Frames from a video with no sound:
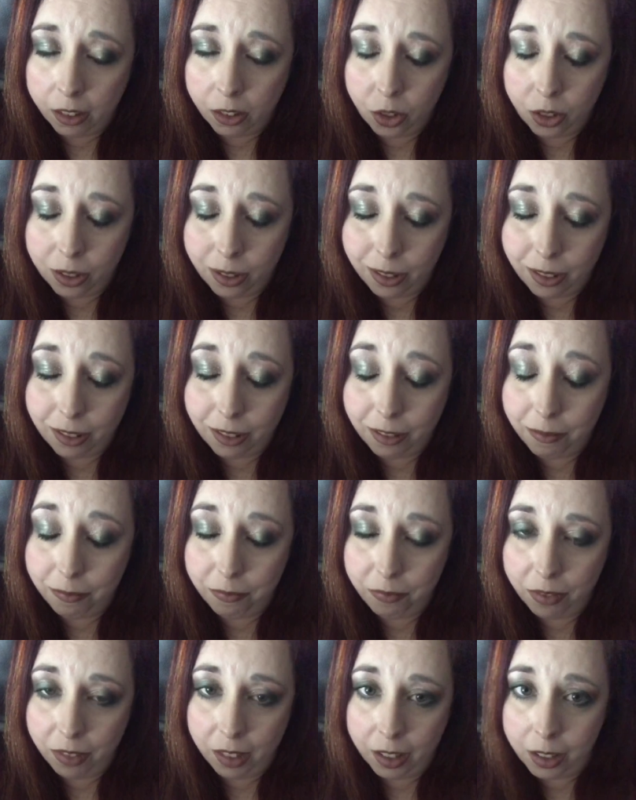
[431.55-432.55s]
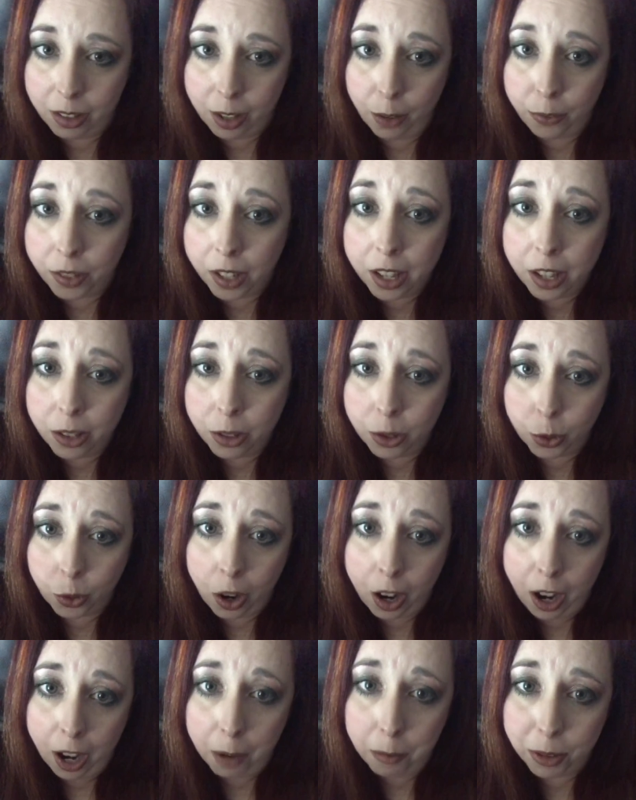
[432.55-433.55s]
just the stuff that he
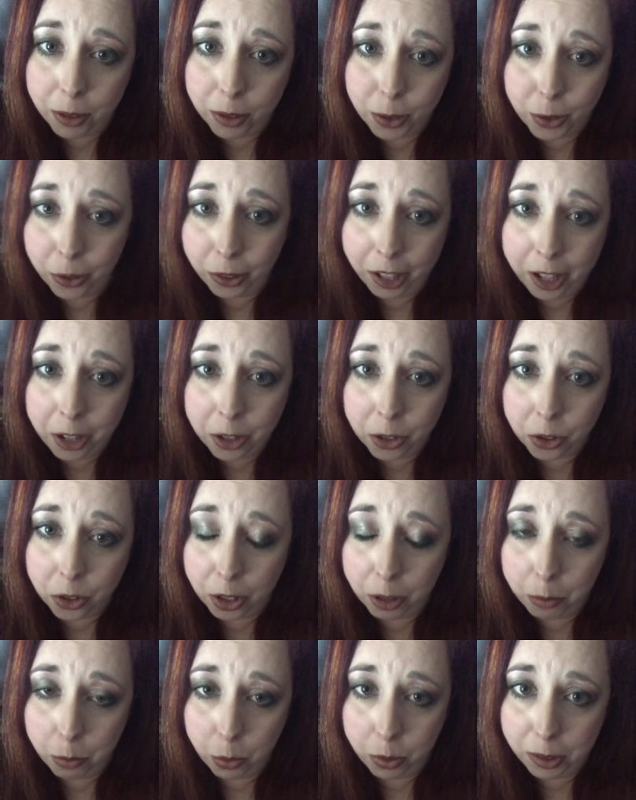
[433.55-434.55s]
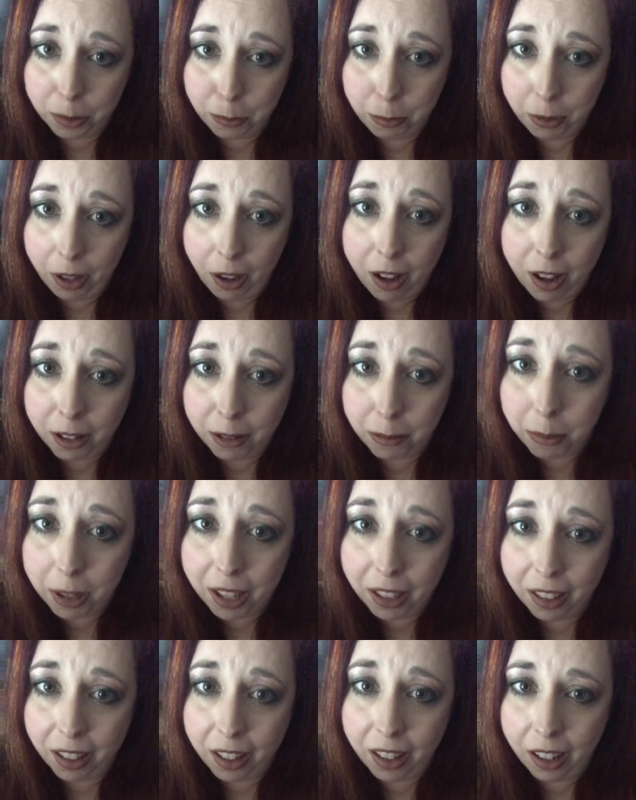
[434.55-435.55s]
described in this relationship was beyond
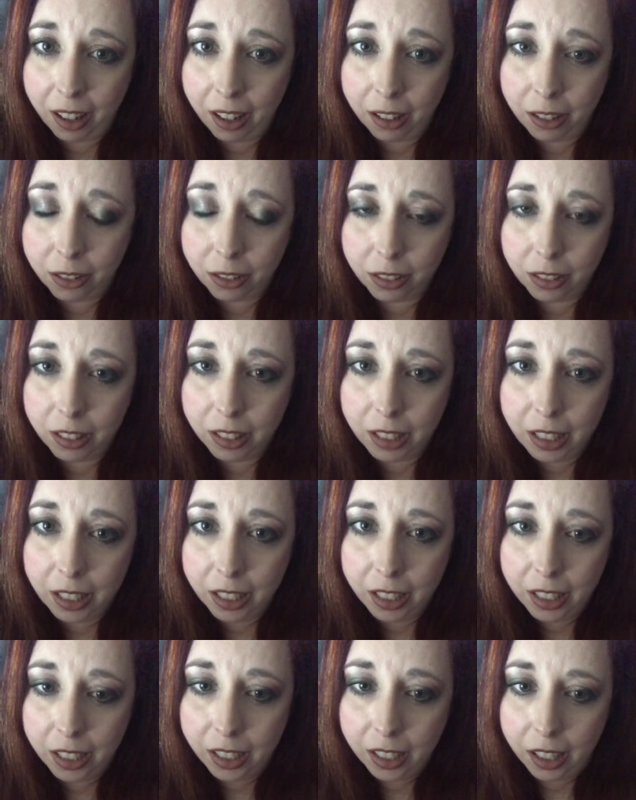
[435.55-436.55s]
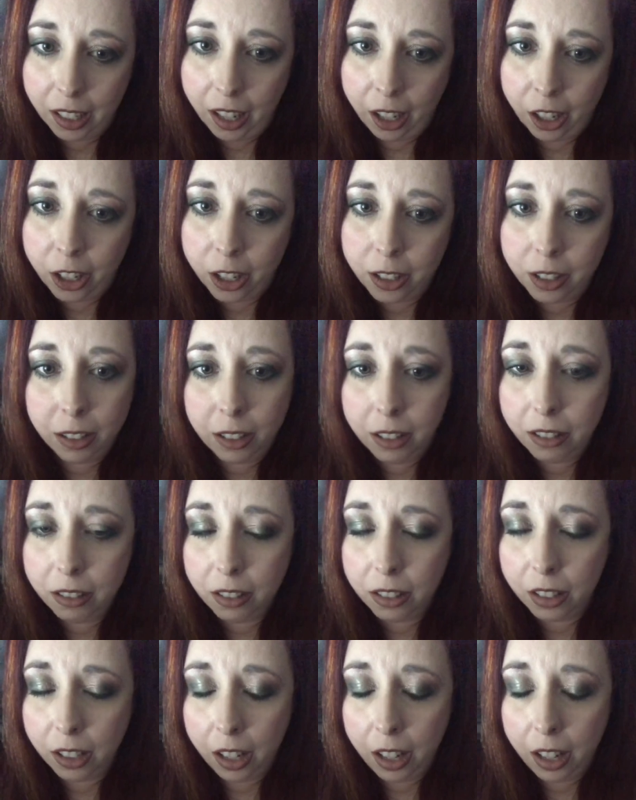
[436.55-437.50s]
me. Like, I couldn't